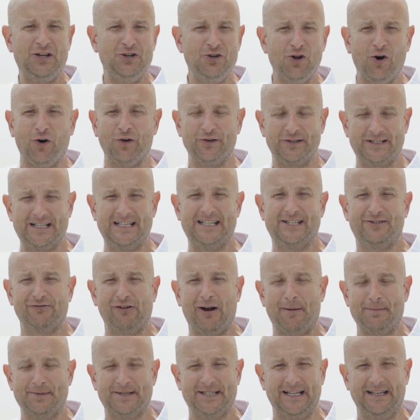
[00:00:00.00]
not
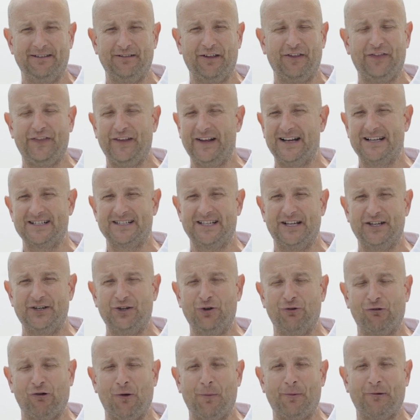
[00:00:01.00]
disrupting the things that
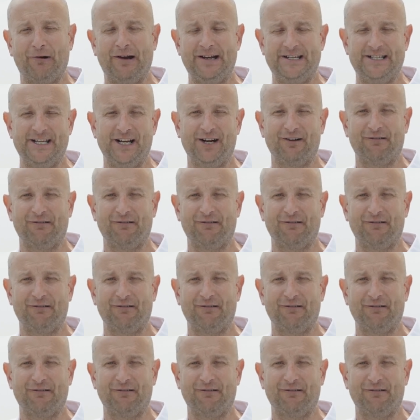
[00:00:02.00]
you're operating